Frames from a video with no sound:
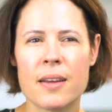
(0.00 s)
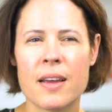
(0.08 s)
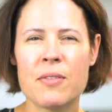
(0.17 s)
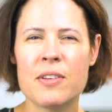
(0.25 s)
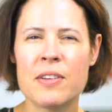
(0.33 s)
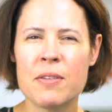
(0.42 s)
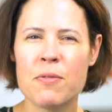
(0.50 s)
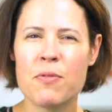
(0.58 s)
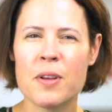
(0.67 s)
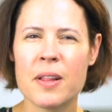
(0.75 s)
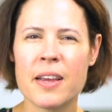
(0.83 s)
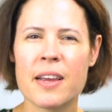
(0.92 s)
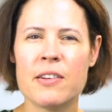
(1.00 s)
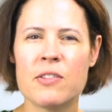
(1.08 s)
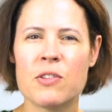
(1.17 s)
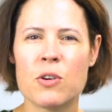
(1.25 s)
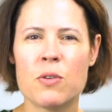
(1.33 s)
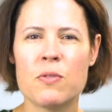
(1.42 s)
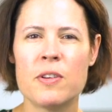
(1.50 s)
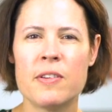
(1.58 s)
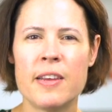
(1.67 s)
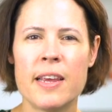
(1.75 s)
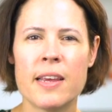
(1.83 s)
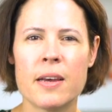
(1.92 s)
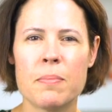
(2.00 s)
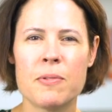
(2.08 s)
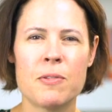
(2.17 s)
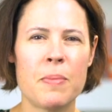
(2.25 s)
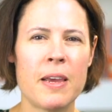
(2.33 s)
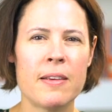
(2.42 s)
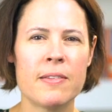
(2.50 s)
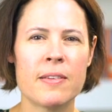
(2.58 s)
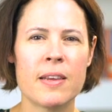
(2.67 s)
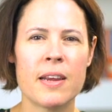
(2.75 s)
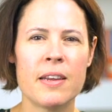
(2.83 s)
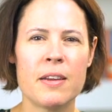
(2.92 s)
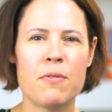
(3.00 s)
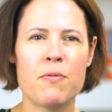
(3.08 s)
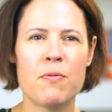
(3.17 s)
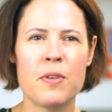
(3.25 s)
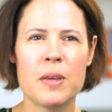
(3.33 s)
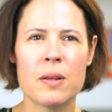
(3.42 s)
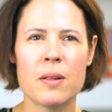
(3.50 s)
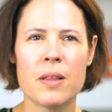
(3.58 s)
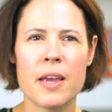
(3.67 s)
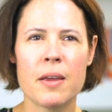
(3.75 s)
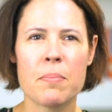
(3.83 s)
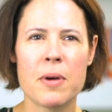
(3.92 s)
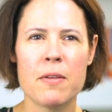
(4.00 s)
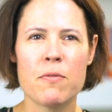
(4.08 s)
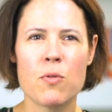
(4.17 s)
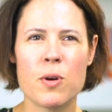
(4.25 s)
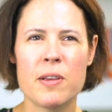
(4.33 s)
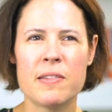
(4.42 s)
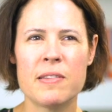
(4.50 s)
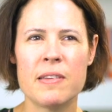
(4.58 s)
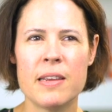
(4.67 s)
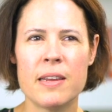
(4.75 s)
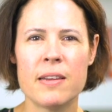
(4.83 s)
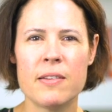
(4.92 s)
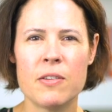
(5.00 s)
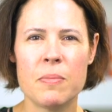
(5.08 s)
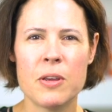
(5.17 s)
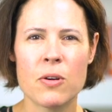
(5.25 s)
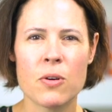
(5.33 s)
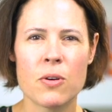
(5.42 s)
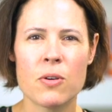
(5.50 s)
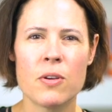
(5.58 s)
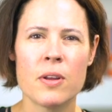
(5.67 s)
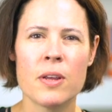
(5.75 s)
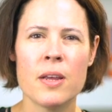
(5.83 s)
I didn't feel like I deserved to take up space and I didn't feel like my voice needed to be heard.